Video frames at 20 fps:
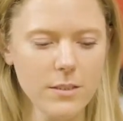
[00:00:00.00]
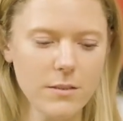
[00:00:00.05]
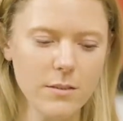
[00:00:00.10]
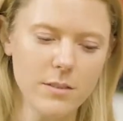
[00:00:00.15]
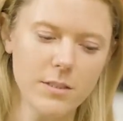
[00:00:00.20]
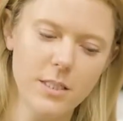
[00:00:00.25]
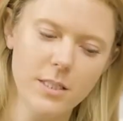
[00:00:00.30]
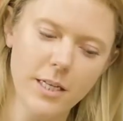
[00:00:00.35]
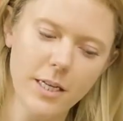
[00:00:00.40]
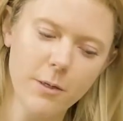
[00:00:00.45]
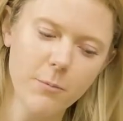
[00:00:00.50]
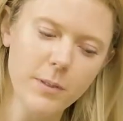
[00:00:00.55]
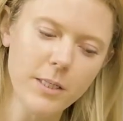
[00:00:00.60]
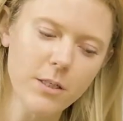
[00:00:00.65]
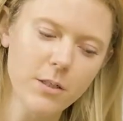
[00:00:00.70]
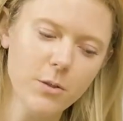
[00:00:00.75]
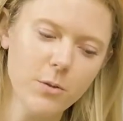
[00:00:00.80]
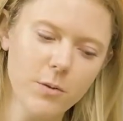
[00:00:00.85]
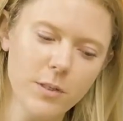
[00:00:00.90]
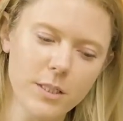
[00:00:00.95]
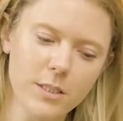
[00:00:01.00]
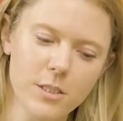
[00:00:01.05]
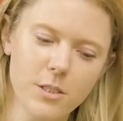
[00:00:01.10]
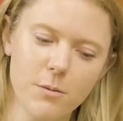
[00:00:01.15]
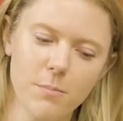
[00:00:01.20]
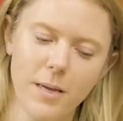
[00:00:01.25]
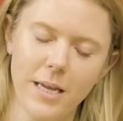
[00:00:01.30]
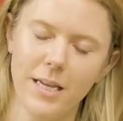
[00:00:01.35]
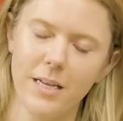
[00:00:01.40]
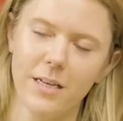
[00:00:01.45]
Today we are going to
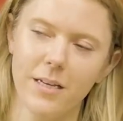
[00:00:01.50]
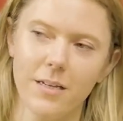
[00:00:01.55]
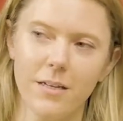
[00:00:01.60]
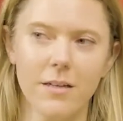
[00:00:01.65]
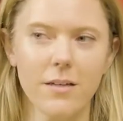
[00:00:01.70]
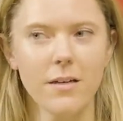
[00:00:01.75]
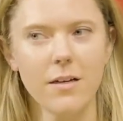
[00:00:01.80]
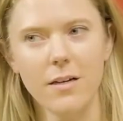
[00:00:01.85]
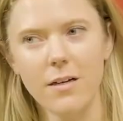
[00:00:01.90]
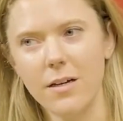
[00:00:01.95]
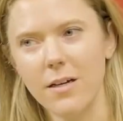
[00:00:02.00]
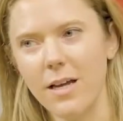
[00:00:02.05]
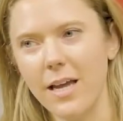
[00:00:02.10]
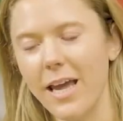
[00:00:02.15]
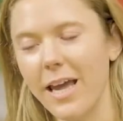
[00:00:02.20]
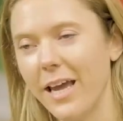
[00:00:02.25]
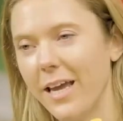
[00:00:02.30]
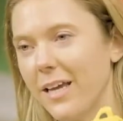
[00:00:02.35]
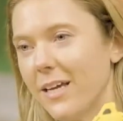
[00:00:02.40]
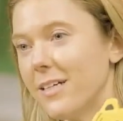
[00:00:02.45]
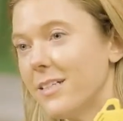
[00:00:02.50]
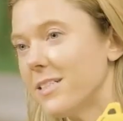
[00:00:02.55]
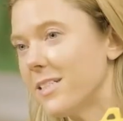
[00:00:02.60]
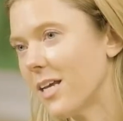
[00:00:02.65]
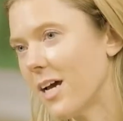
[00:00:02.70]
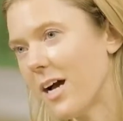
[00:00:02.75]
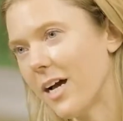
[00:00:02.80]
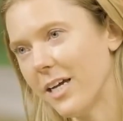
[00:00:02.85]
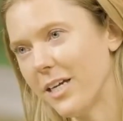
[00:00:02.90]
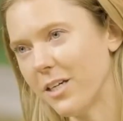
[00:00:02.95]
make a
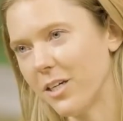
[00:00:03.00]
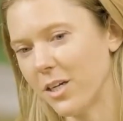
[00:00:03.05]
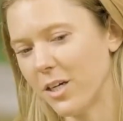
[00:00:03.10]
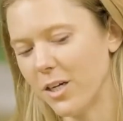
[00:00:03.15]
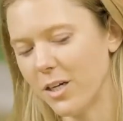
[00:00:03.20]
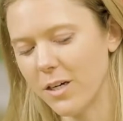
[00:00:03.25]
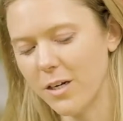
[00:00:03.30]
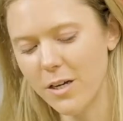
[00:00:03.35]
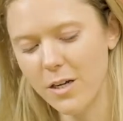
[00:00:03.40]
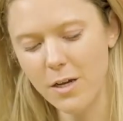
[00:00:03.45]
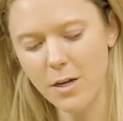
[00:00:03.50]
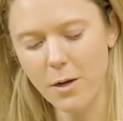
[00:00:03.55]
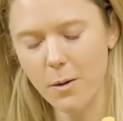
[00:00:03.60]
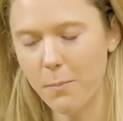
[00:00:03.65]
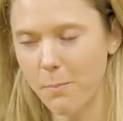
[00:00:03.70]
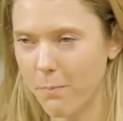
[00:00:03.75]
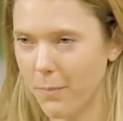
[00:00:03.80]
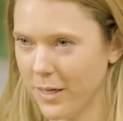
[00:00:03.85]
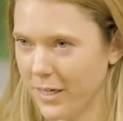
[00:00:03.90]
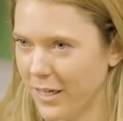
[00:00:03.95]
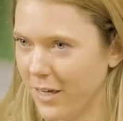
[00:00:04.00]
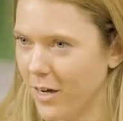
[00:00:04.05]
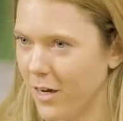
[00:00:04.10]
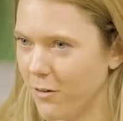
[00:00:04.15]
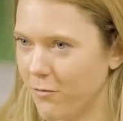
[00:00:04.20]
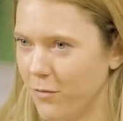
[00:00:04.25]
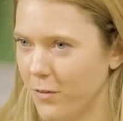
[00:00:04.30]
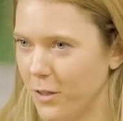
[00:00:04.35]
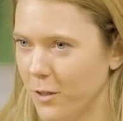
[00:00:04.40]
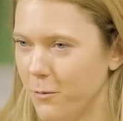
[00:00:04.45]
tiger money
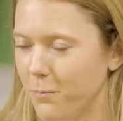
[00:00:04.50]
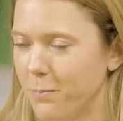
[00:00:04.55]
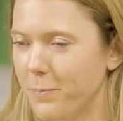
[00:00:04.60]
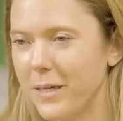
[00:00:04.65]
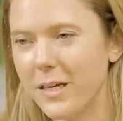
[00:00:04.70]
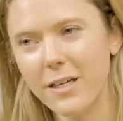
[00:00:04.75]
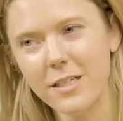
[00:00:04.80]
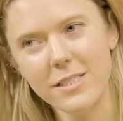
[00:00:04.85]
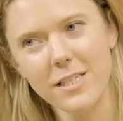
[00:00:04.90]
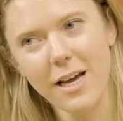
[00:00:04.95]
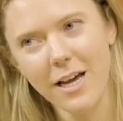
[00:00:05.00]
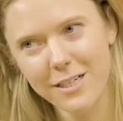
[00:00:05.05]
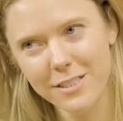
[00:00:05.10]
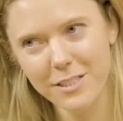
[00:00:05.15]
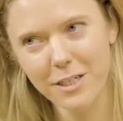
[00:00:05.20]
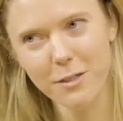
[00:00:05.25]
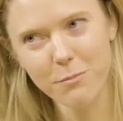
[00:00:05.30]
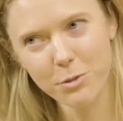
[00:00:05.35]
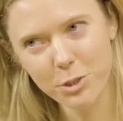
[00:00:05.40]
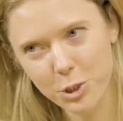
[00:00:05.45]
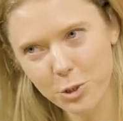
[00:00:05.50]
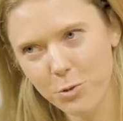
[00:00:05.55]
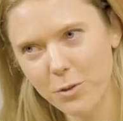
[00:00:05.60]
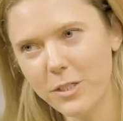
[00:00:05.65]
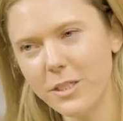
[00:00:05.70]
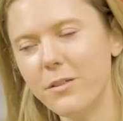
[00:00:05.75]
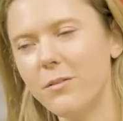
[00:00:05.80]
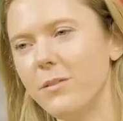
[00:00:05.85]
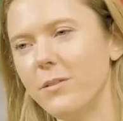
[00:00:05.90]
envelope because, as I'm sure you